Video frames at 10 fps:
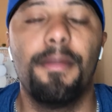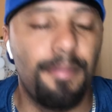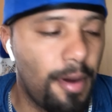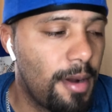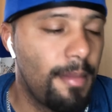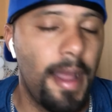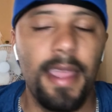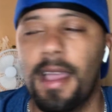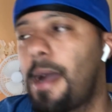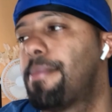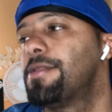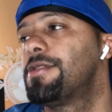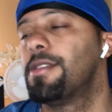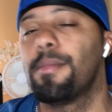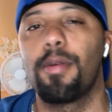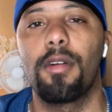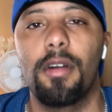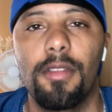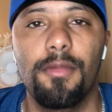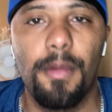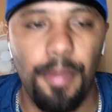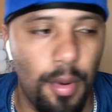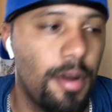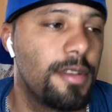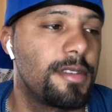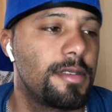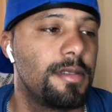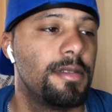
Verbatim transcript: Per Mike Coppinger and per other reports,